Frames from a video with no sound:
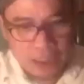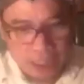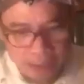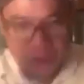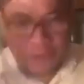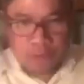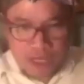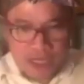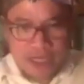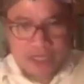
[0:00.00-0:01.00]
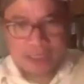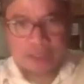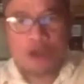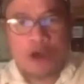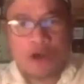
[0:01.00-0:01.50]
lips are really that
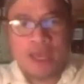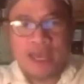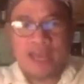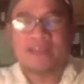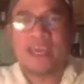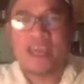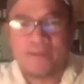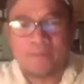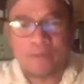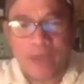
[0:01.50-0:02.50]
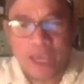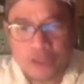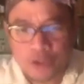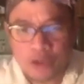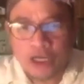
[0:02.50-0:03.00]
long and they have
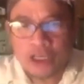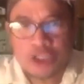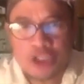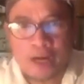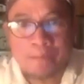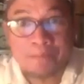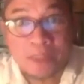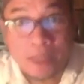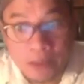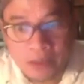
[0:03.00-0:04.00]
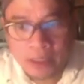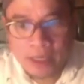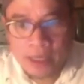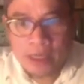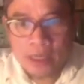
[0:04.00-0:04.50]
razor sharp teeth.
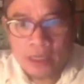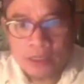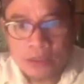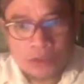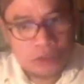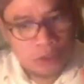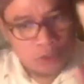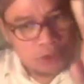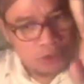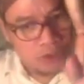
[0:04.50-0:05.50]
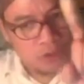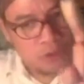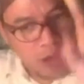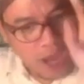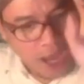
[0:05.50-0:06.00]
So
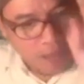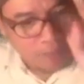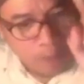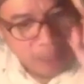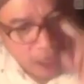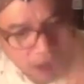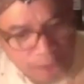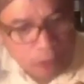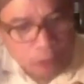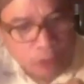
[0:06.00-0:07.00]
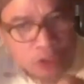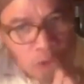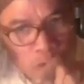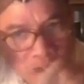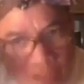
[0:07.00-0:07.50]
you have to be careful when
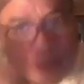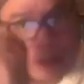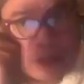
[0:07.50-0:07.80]
you hook it.